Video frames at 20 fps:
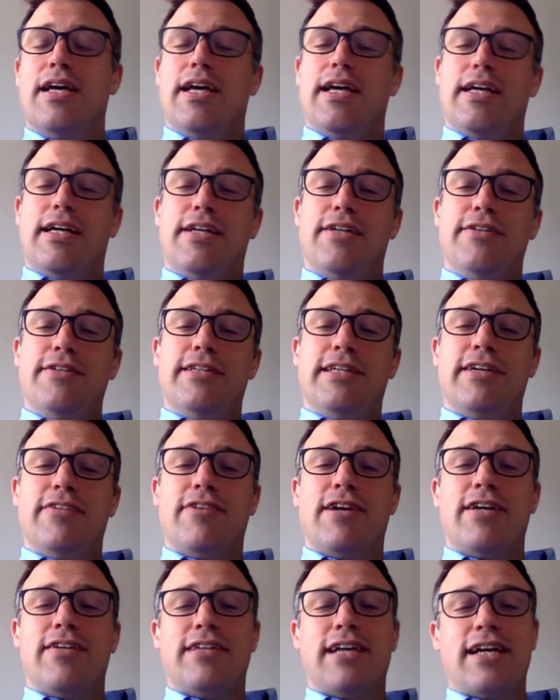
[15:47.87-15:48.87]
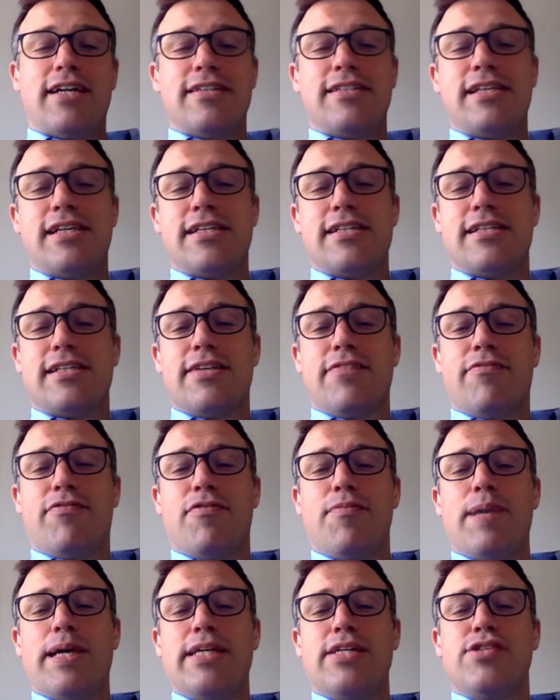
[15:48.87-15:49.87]
including around access to
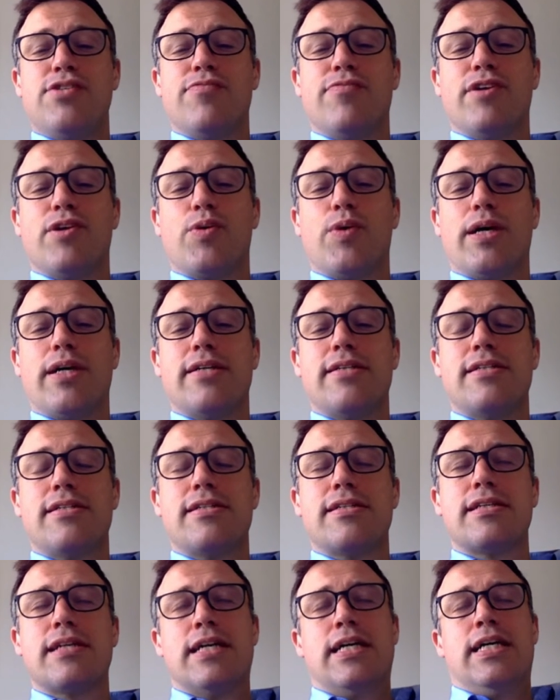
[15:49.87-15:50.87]
information requests.